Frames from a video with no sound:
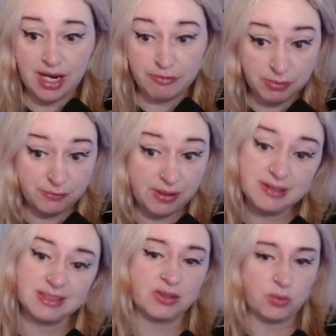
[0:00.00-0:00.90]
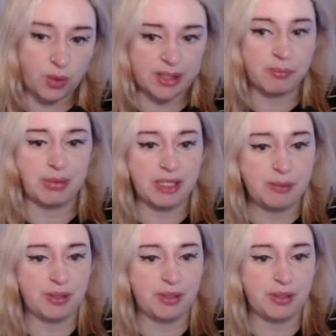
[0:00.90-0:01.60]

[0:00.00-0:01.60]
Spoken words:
I've been facing it quite a bit,